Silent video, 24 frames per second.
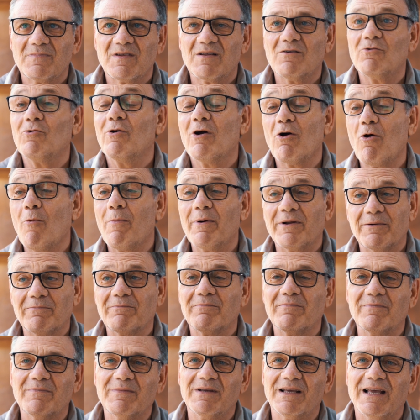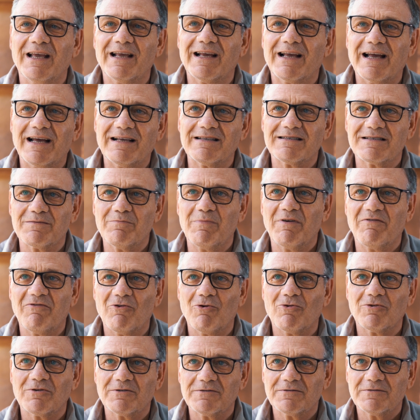We open in Cairns
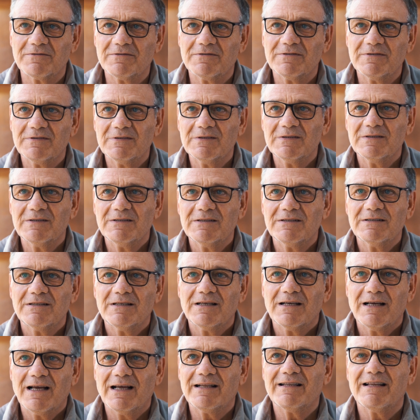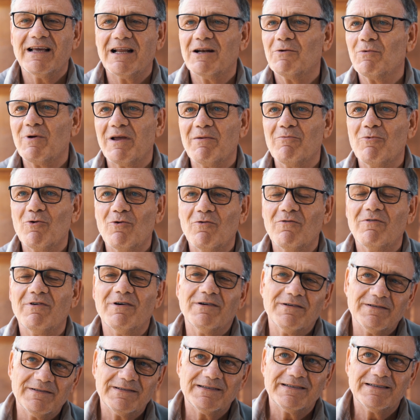before, and then we move
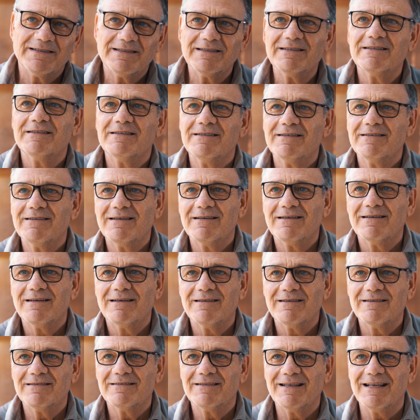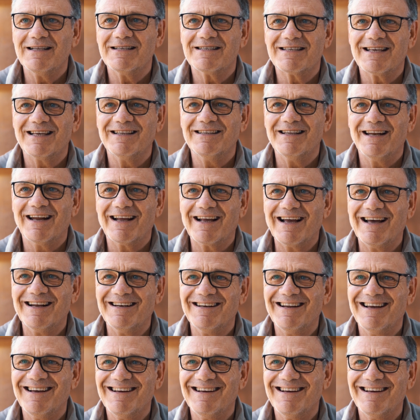in Sydney again.